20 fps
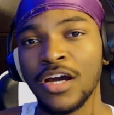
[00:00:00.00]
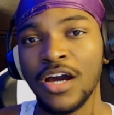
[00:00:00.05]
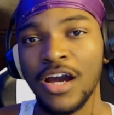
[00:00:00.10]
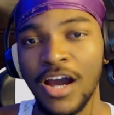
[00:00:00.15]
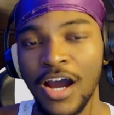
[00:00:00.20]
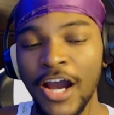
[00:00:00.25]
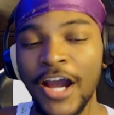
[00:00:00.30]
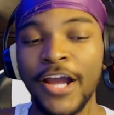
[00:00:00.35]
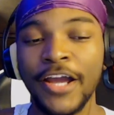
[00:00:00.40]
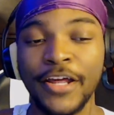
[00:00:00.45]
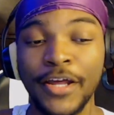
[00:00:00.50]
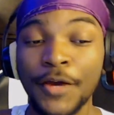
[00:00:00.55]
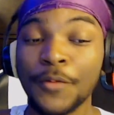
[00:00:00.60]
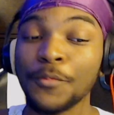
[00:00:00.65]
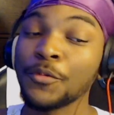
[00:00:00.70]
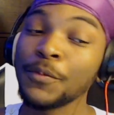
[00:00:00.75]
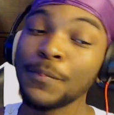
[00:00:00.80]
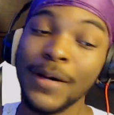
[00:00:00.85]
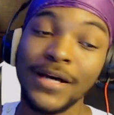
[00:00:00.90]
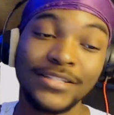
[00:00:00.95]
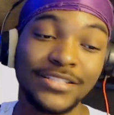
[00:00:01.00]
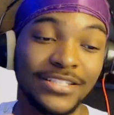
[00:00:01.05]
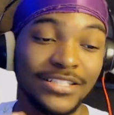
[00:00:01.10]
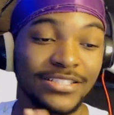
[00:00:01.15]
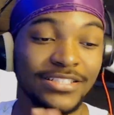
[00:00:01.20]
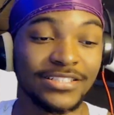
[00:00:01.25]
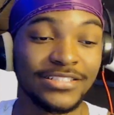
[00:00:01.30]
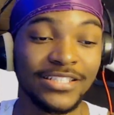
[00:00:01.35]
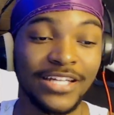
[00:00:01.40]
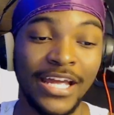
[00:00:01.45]
All right, and we're about to
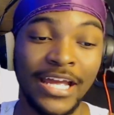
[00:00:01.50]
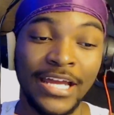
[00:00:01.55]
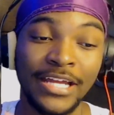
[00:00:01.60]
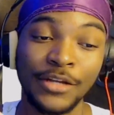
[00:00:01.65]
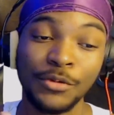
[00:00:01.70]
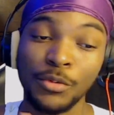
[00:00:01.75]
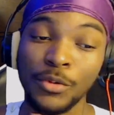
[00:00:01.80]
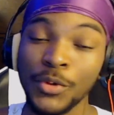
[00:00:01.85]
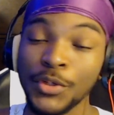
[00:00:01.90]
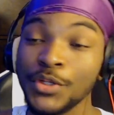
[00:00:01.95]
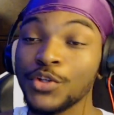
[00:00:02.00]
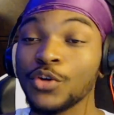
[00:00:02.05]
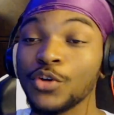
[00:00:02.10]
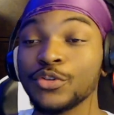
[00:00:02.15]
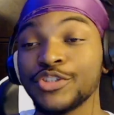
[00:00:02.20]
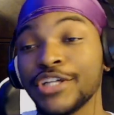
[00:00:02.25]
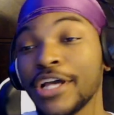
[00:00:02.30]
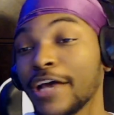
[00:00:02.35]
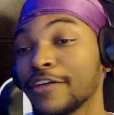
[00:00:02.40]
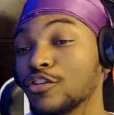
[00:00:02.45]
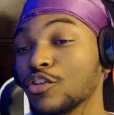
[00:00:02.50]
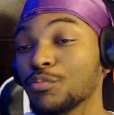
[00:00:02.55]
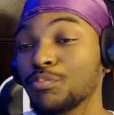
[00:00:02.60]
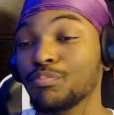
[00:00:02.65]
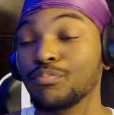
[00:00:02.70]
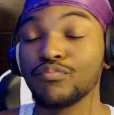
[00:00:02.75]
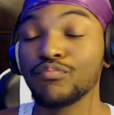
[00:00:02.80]
listen to Amy. We already know she has a...